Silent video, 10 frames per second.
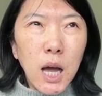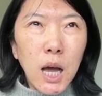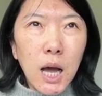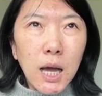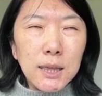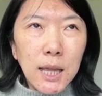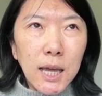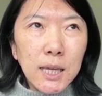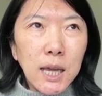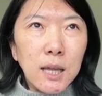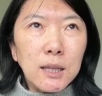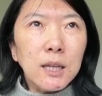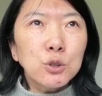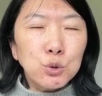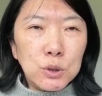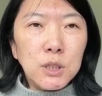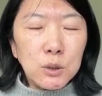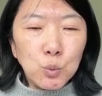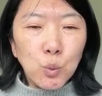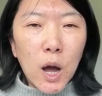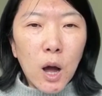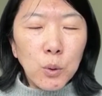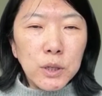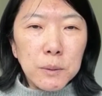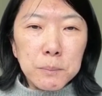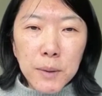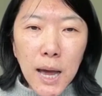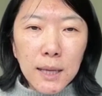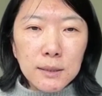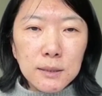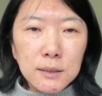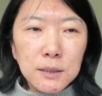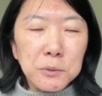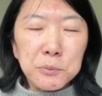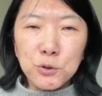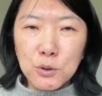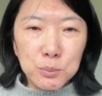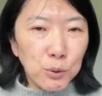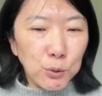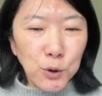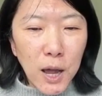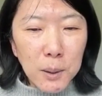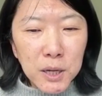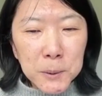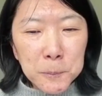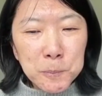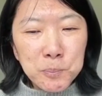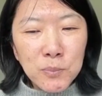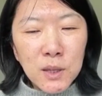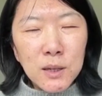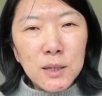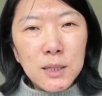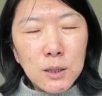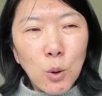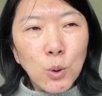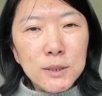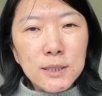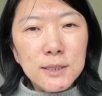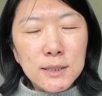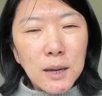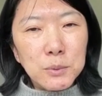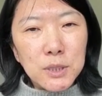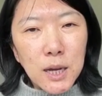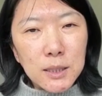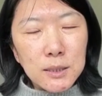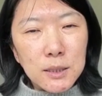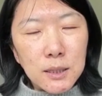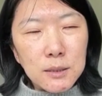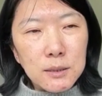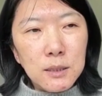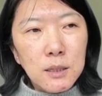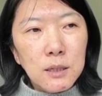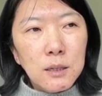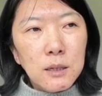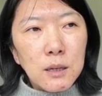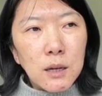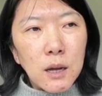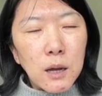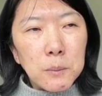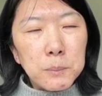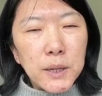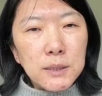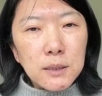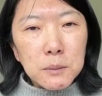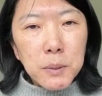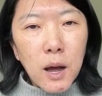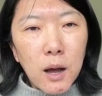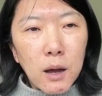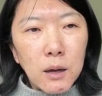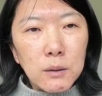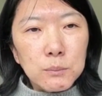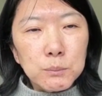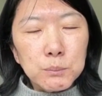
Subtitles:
I like and did well in math, computer programming, or the subject that's based upon